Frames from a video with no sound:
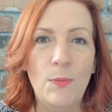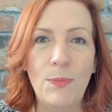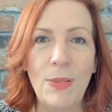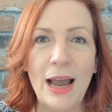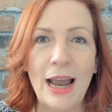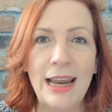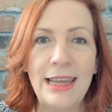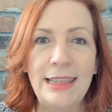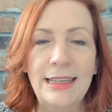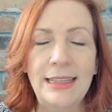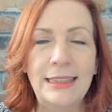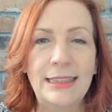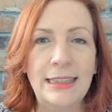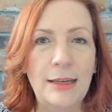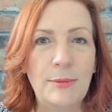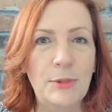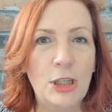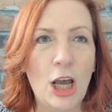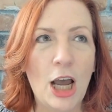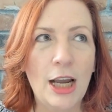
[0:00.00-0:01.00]
by this,
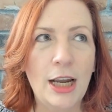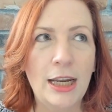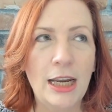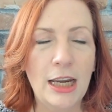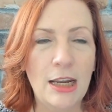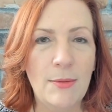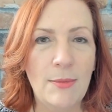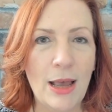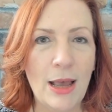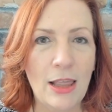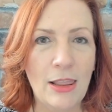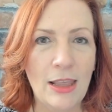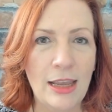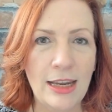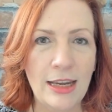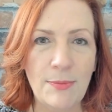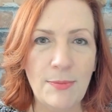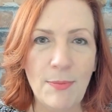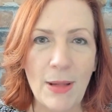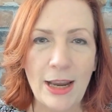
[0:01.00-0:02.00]
I'm talking about
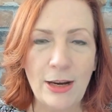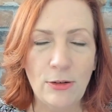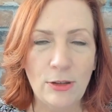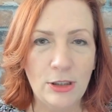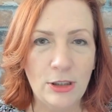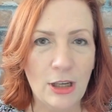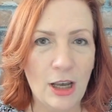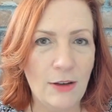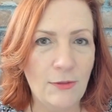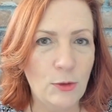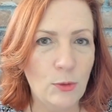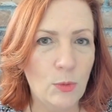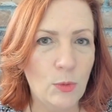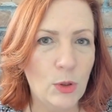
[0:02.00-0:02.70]
like Microsoft